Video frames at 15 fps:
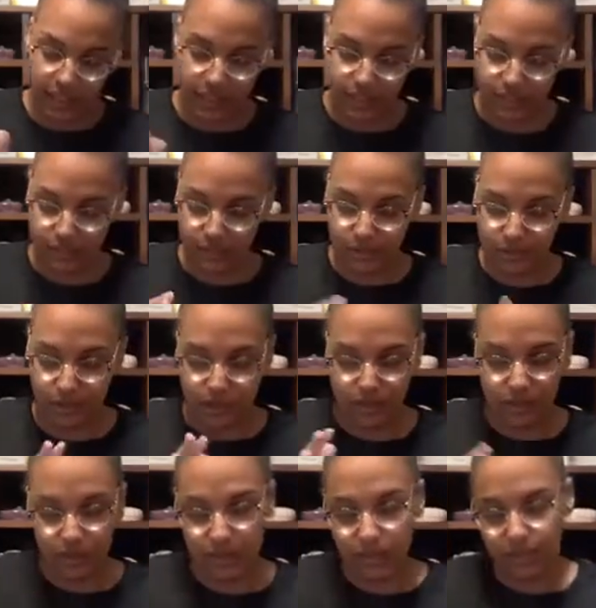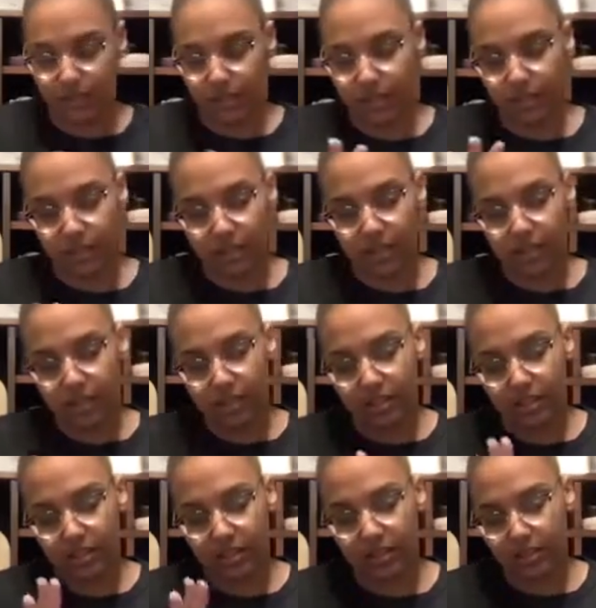into a ball.
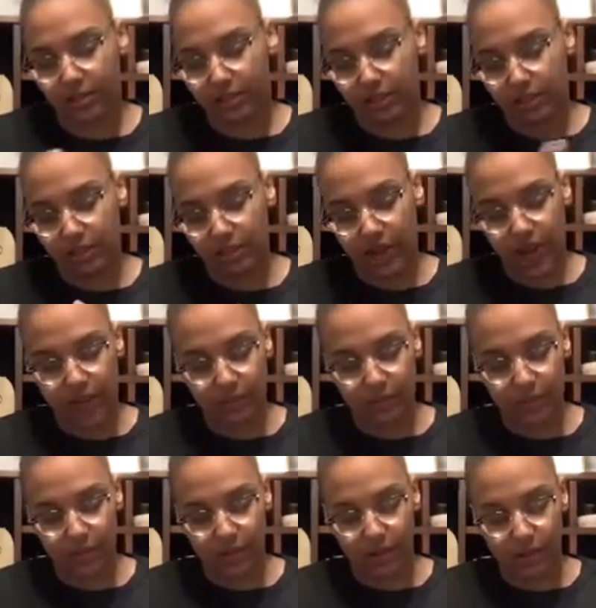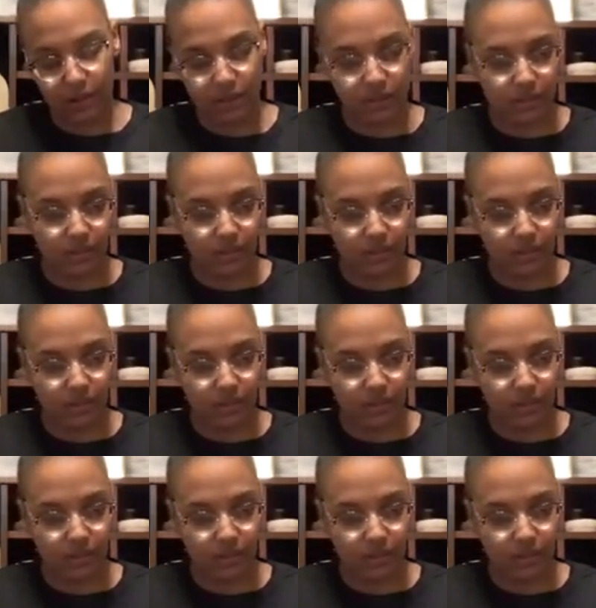So once you have a ball,